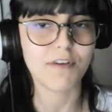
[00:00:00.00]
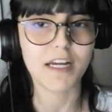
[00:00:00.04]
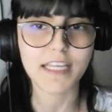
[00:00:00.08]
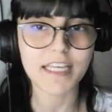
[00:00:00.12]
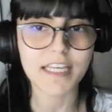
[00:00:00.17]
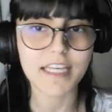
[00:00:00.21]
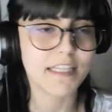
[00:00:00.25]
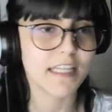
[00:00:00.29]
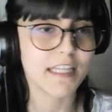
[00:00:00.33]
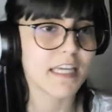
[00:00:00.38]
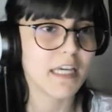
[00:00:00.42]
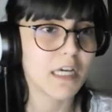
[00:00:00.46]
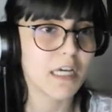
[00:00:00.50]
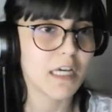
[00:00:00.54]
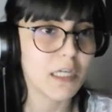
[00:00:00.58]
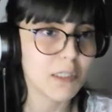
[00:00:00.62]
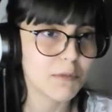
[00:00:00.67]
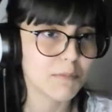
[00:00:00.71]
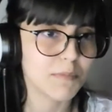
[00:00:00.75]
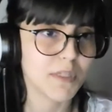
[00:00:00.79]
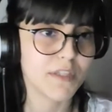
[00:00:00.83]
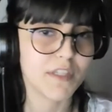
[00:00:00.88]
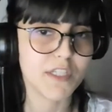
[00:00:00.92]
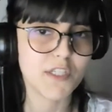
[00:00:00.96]
They
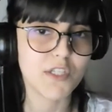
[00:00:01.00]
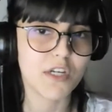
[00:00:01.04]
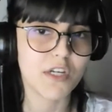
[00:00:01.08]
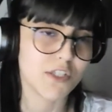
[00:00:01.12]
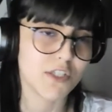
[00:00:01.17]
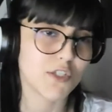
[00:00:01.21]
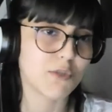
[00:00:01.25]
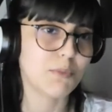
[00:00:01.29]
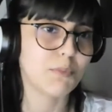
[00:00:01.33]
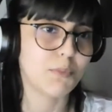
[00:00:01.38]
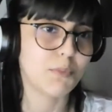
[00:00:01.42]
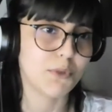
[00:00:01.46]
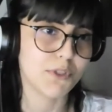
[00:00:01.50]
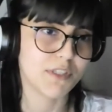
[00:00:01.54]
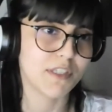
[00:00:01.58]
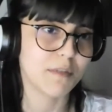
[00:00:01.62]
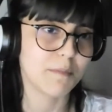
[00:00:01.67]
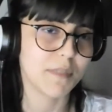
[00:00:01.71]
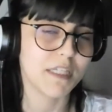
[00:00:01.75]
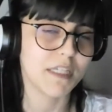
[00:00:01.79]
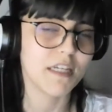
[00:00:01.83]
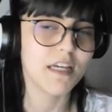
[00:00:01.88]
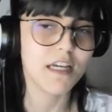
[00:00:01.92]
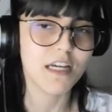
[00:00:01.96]
help me. They are
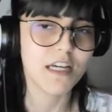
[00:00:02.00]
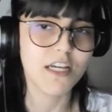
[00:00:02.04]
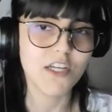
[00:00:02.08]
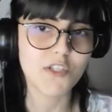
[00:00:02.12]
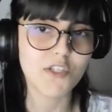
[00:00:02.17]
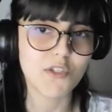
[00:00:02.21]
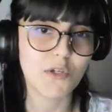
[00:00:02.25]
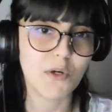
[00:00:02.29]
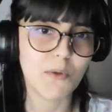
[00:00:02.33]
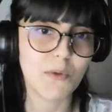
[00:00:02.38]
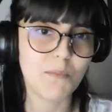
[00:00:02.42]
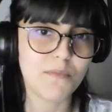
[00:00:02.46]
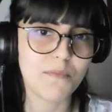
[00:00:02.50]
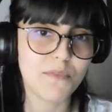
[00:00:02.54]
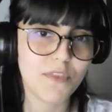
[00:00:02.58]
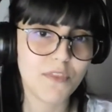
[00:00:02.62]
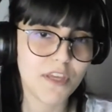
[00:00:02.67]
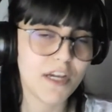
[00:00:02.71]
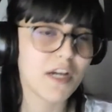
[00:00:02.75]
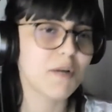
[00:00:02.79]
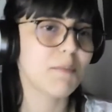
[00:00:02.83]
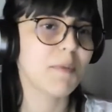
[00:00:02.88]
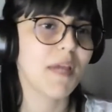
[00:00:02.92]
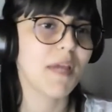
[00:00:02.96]
supporting me. So
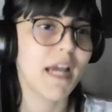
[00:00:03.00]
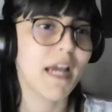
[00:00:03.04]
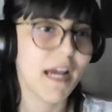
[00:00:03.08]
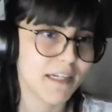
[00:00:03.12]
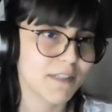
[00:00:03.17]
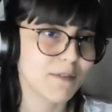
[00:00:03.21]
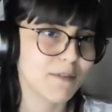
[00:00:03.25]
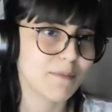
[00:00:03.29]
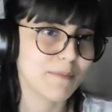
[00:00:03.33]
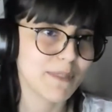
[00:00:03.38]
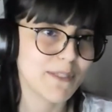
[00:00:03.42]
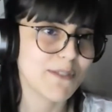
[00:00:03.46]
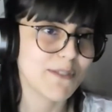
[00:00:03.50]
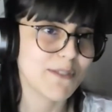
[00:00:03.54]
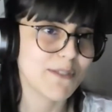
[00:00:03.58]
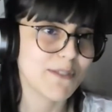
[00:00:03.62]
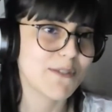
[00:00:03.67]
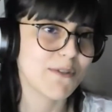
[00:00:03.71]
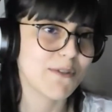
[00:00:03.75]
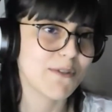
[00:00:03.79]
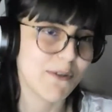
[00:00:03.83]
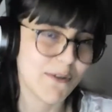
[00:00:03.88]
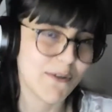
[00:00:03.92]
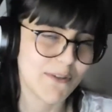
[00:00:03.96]
they are behind me.
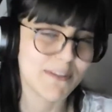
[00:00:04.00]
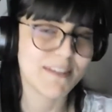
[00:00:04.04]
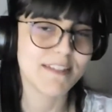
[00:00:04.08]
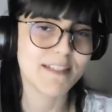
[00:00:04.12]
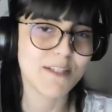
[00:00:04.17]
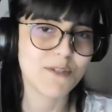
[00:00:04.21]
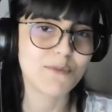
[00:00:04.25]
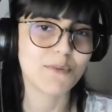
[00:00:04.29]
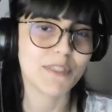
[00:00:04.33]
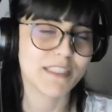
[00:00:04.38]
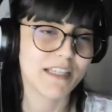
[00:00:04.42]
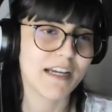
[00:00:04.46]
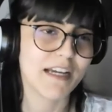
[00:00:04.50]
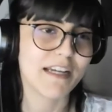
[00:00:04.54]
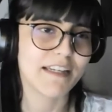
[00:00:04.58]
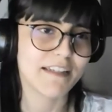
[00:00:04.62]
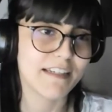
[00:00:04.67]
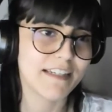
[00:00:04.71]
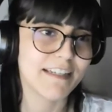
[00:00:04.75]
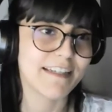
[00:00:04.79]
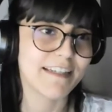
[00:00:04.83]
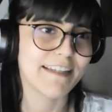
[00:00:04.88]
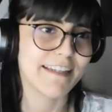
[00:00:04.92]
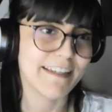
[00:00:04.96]
So this is what I
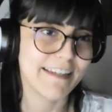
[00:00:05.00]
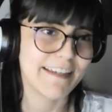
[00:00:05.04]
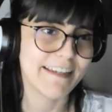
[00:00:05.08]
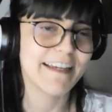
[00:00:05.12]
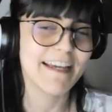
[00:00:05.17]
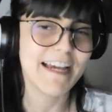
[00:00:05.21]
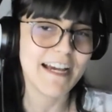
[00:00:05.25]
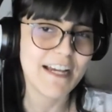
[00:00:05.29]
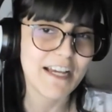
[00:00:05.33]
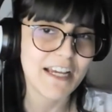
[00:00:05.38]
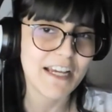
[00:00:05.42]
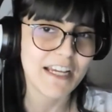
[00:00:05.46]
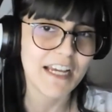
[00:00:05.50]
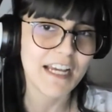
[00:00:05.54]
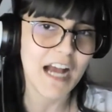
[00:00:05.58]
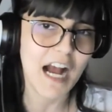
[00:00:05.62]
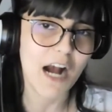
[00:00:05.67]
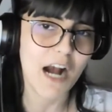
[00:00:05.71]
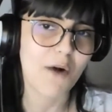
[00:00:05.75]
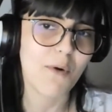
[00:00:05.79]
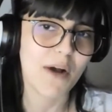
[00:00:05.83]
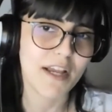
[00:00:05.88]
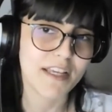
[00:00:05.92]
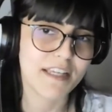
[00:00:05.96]
really,
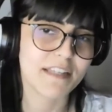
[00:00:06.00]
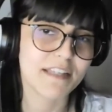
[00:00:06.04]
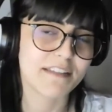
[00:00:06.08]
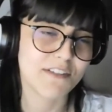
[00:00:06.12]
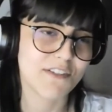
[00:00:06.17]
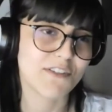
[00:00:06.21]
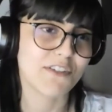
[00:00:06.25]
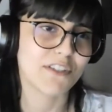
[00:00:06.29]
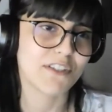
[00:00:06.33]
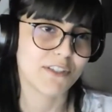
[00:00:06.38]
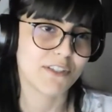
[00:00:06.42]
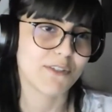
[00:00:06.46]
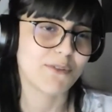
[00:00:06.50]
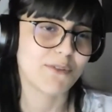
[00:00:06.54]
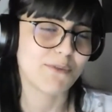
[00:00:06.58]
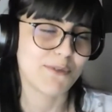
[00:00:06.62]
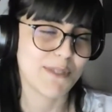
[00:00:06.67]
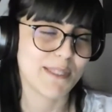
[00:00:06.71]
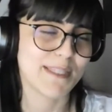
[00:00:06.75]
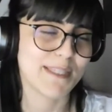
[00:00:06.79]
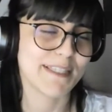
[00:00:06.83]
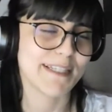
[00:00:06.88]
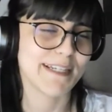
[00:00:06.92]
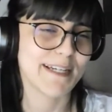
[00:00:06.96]
how I get started
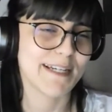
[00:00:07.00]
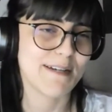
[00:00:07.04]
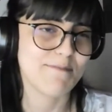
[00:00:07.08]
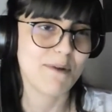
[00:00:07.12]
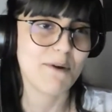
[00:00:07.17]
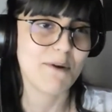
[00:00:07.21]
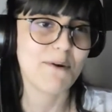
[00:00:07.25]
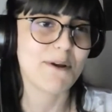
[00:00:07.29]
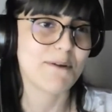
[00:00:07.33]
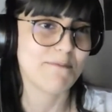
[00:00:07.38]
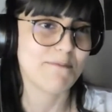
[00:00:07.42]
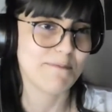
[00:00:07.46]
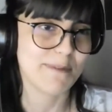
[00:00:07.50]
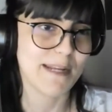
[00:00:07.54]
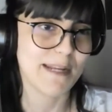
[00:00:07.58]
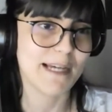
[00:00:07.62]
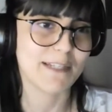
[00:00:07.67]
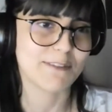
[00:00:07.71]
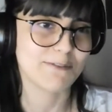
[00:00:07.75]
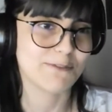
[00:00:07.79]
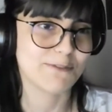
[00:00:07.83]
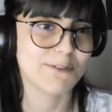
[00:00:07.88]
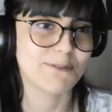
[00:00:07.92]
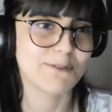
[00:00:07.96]
with the Power
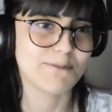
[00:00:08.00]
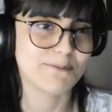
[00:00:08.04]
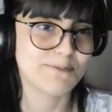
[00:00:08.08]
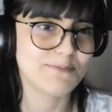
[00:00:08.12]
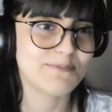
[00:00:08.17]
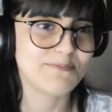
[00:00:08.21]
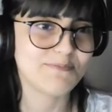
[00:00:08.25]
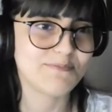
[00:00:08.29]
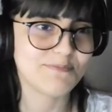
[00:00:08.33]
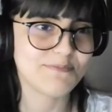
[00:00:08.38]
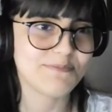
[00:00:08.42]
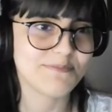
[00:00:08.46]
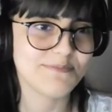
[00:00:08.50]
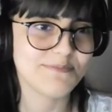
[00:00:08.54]
platform.